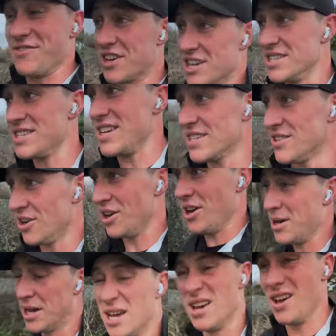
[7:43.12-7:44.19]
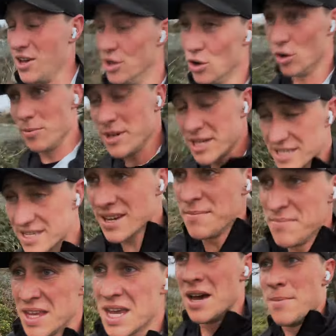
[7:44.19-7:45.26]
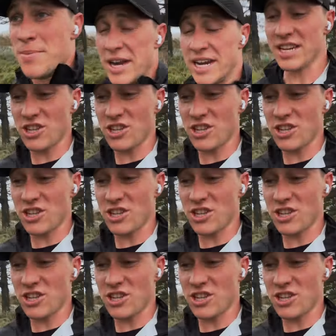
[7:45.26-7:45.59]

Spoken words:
Guernsey. It's not enormous by any